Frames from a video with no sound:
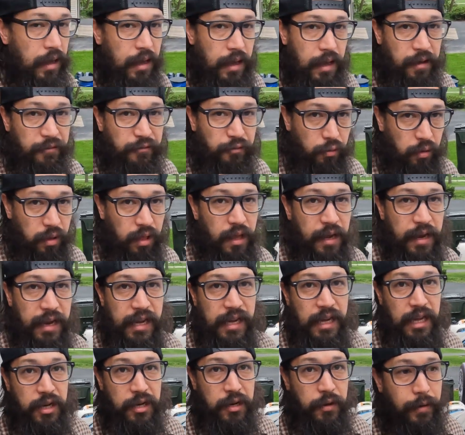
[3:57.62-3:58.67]
if we're
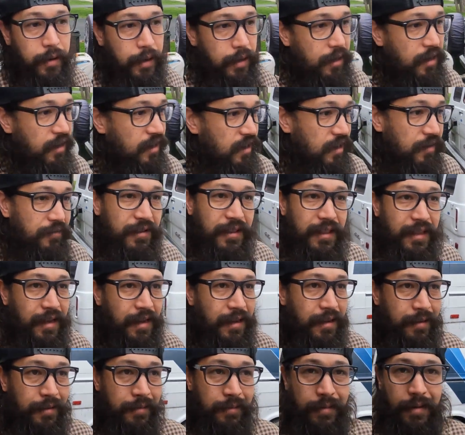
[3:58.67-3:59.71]
laying into it, and even
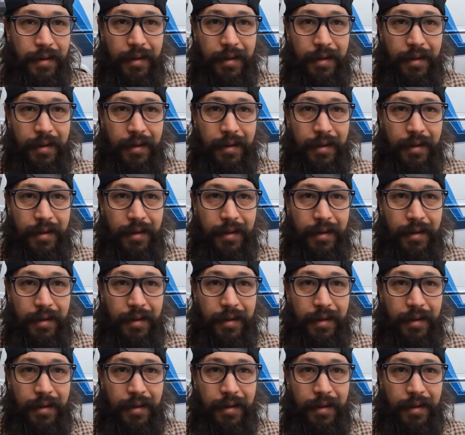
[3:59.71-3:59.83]
then,